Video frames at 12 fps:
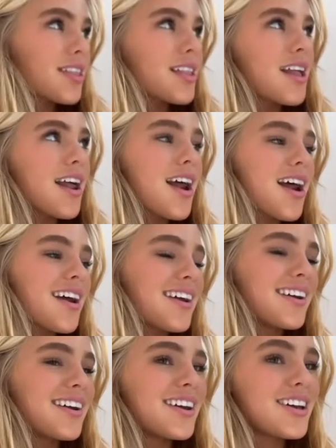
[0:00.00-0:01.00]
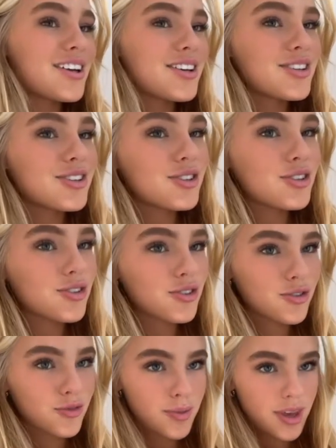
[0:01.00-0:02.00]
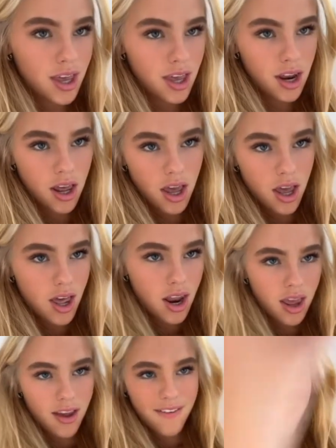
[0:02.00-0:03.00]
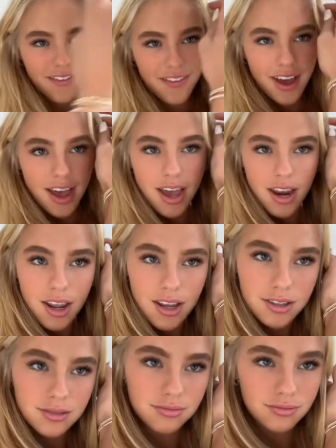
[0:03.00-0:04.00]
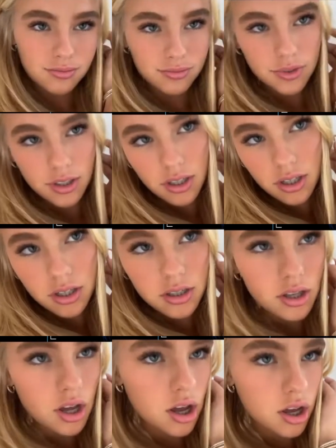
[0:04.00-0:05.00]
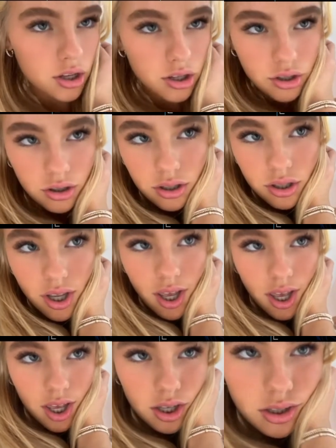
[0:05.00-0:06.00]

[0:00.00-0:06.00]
young uh, kids live. You know, I'll tell you a little bit of my backstory. I